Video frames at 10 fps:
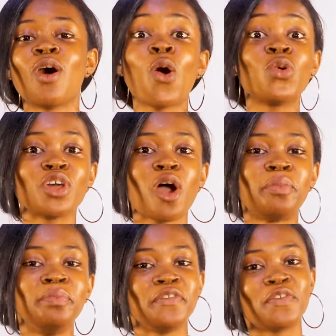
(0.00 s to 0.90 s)
Hold up,
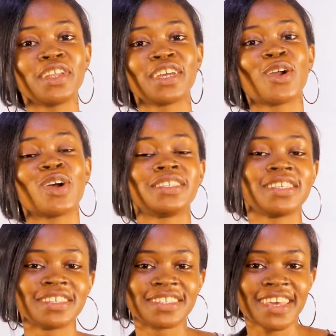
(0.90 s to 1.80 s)
before the
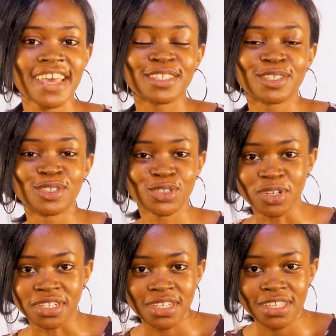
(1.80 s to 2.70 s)
curtains get
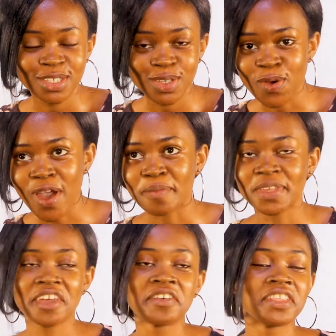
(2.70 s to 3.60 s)
drawn. So I'm
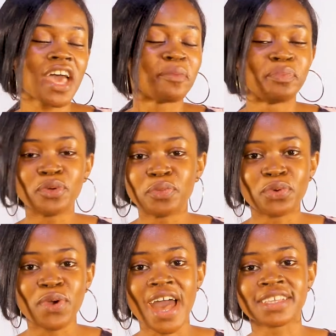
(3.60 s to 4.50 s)
hearing that
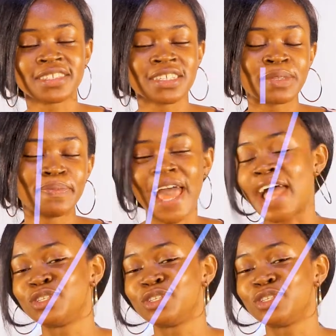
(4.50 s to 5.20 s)
Bubu has this plan